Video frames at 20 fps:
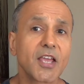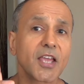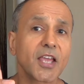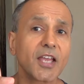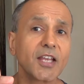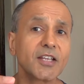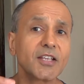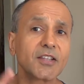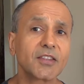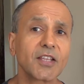
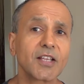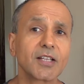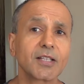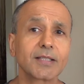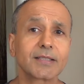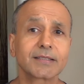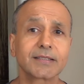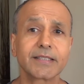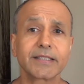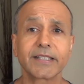Anything
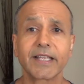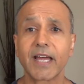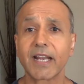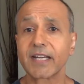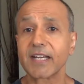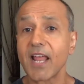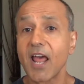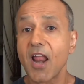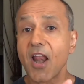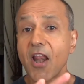less than
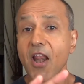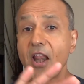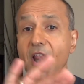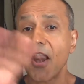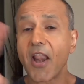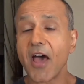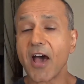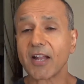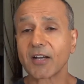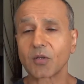that,
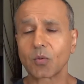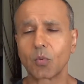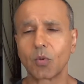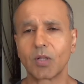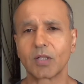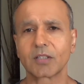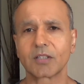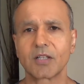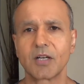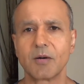not
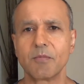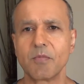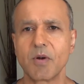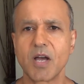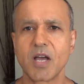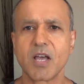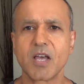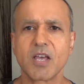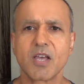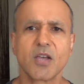welcome.
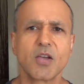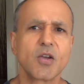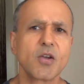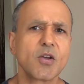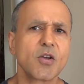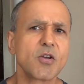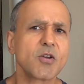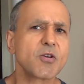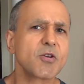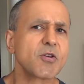
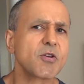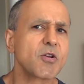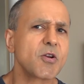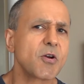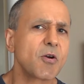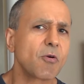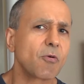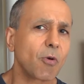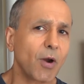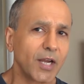
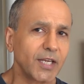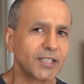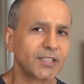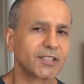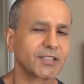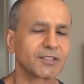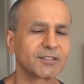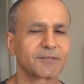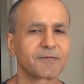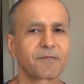
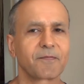Right?